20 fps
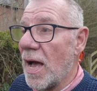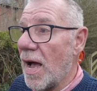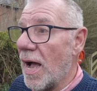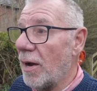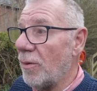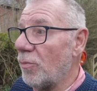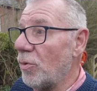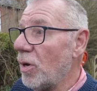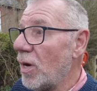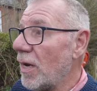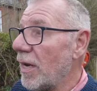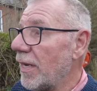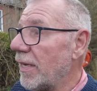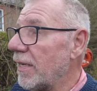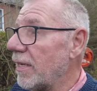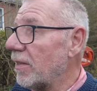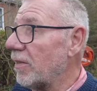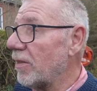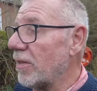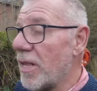And
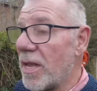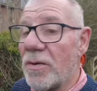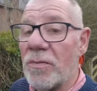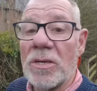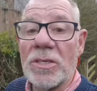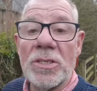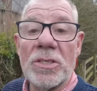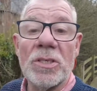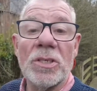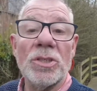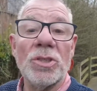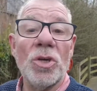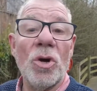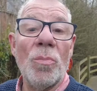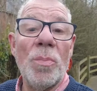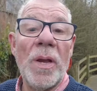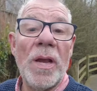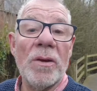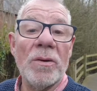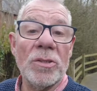really, there isn't a
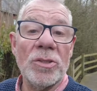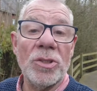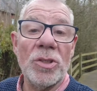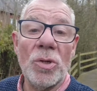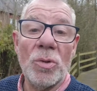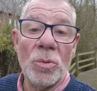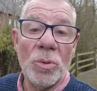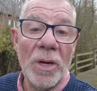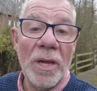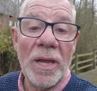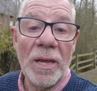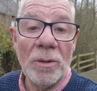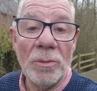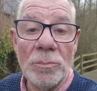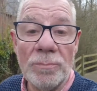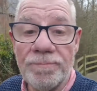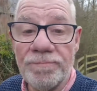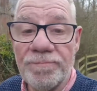shop here at all now.